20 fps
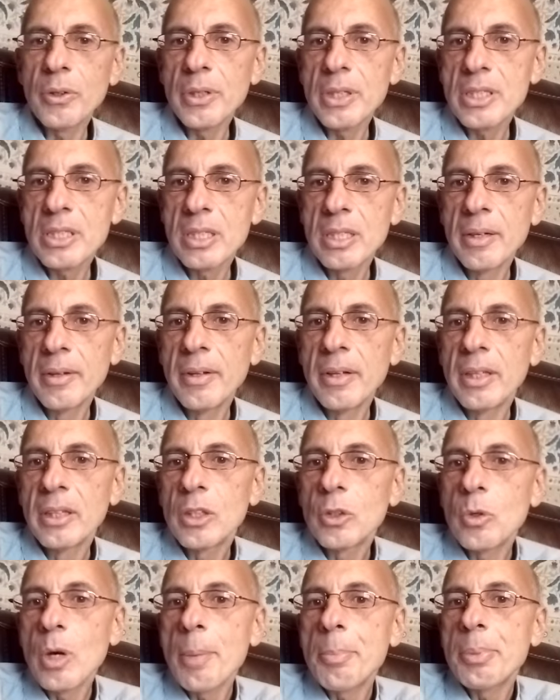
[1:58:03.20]
is
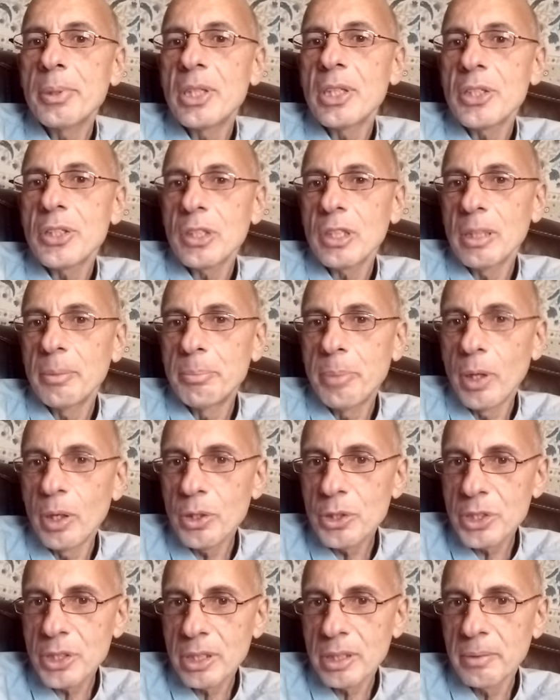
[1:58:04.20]
the repetition
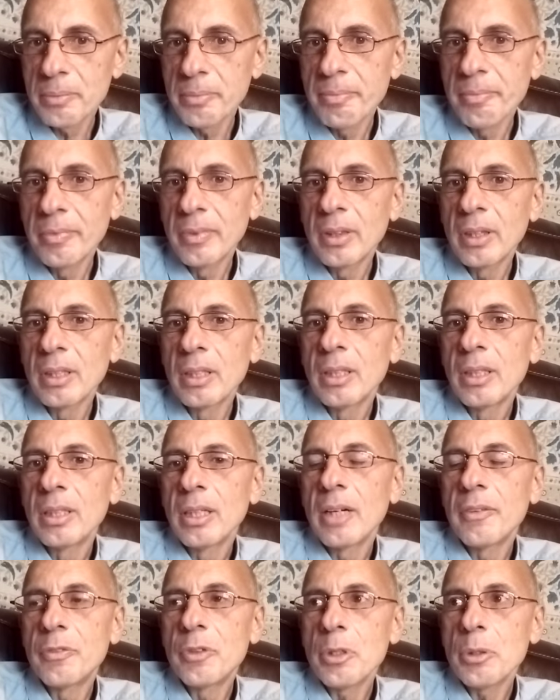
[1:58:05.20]
compulsion
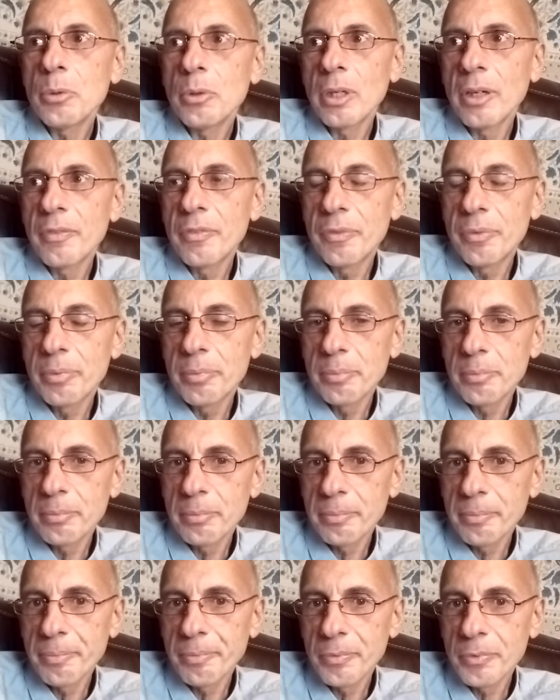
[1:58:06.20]
of, re of
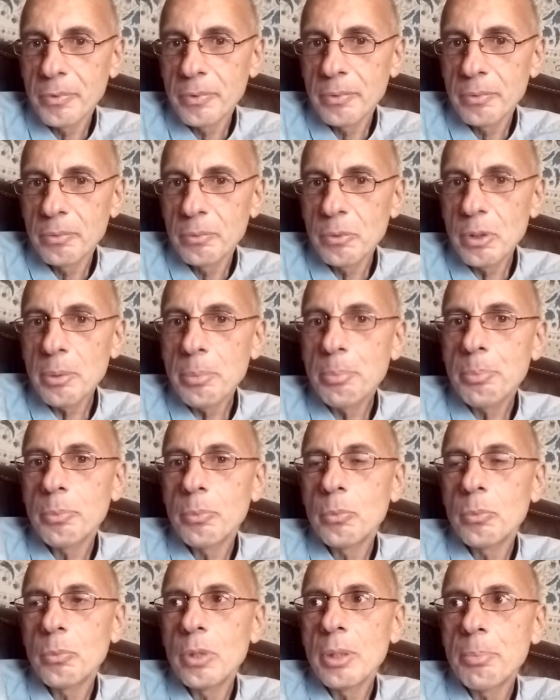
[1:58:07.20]
re
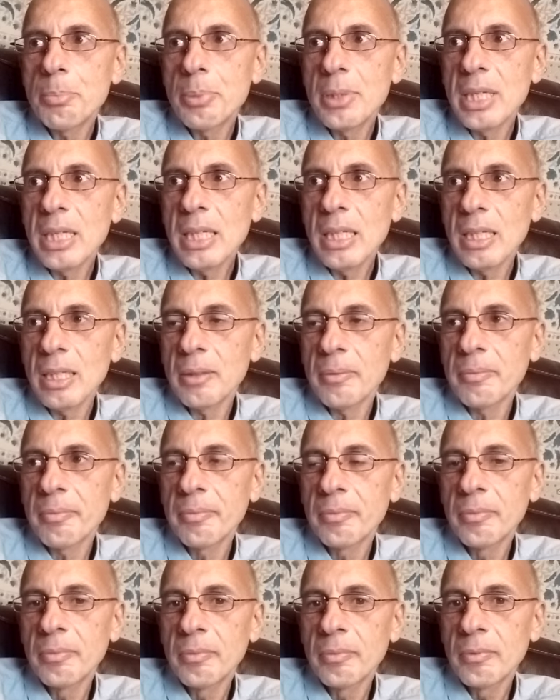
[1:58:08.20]
repeating
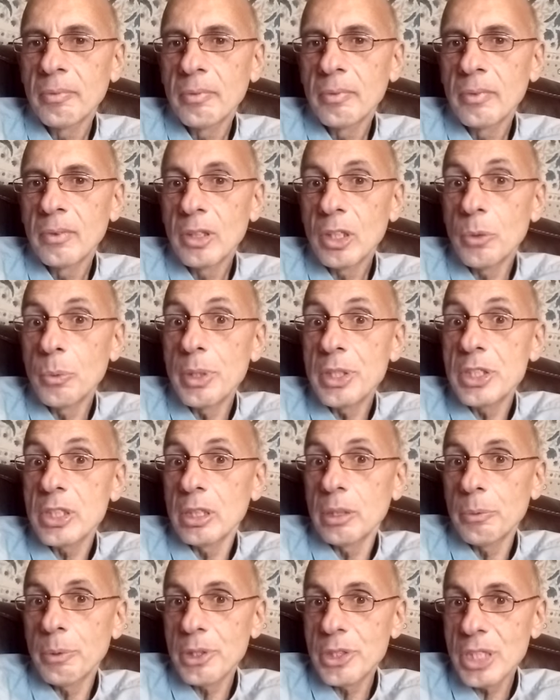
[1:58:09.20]
the
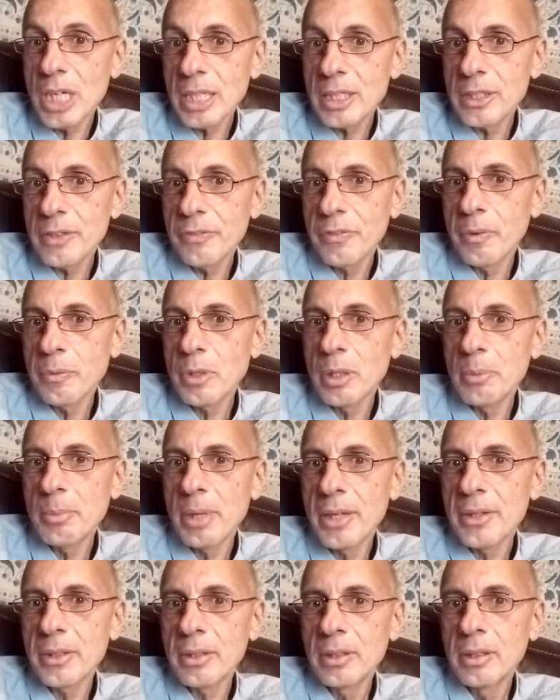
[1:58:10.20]
original rejection from the
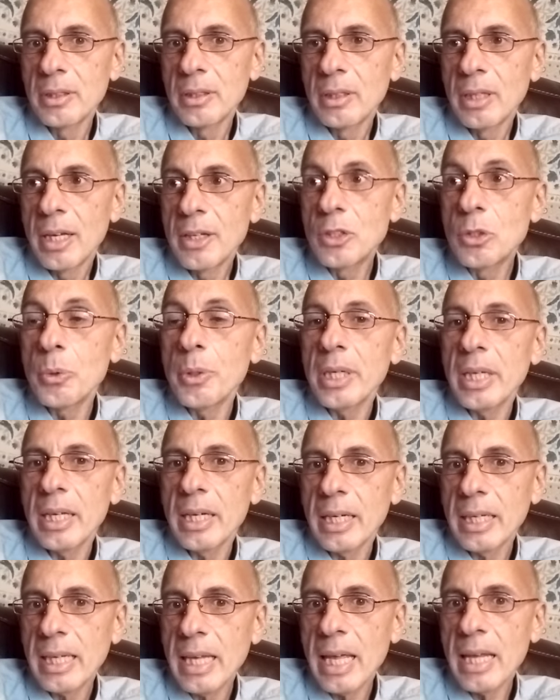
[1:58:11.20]
mother and doing it
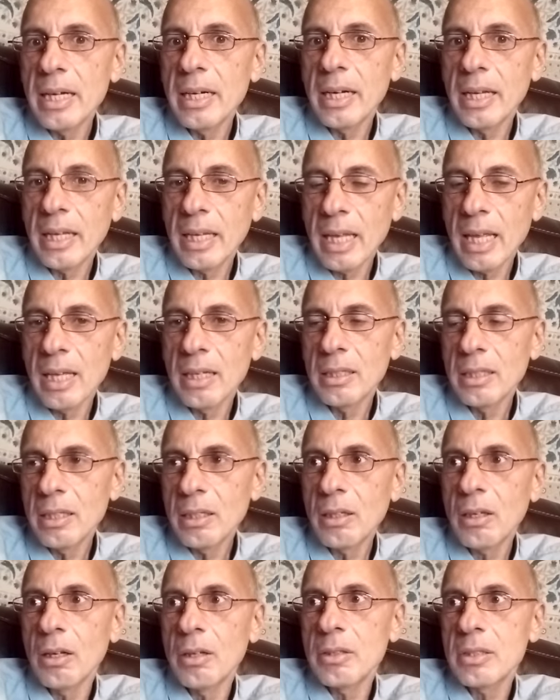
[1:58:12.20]
again and again. He
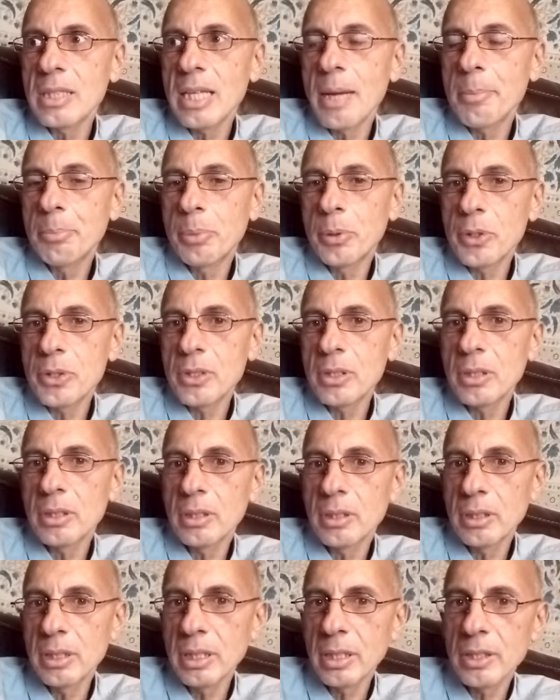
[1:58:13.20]
calls that person
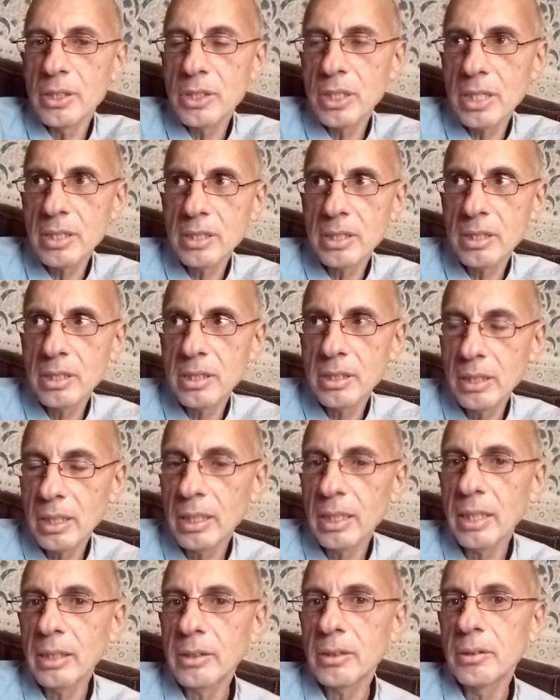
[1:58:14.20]
the Injustice
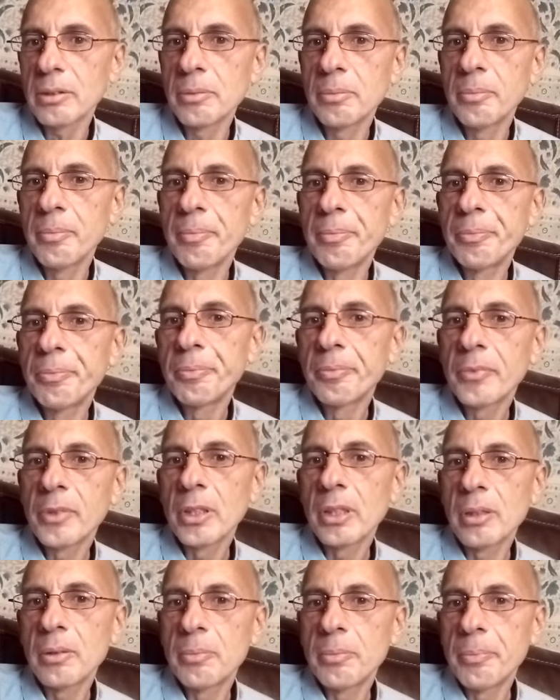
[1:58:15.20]
Collector.
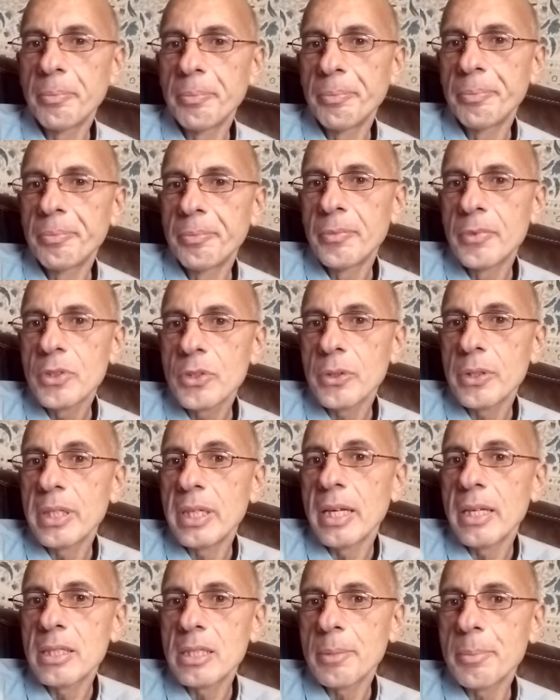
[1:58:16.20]
Right? So he
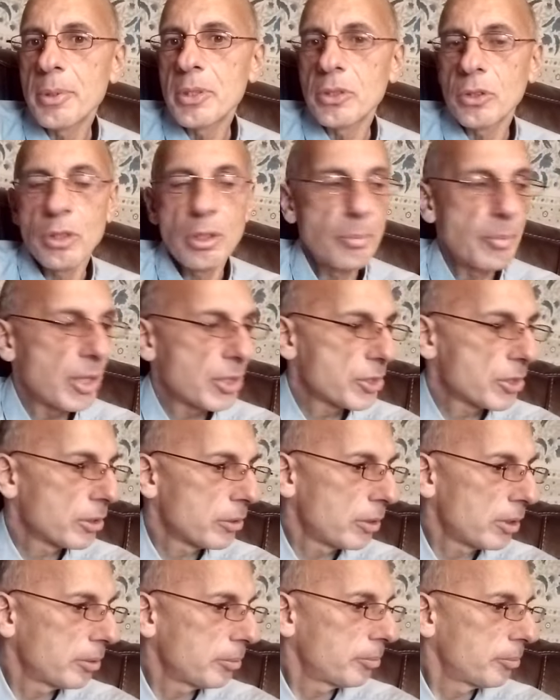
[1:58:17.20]
ends up as a curmudgeon,
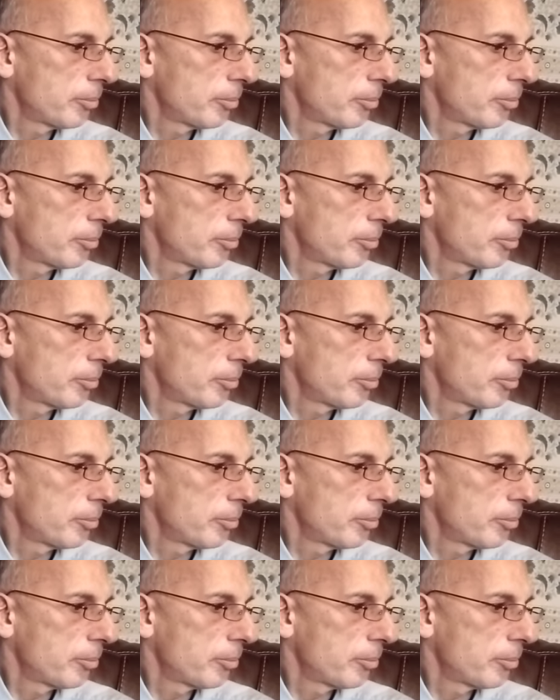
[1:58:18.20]
right?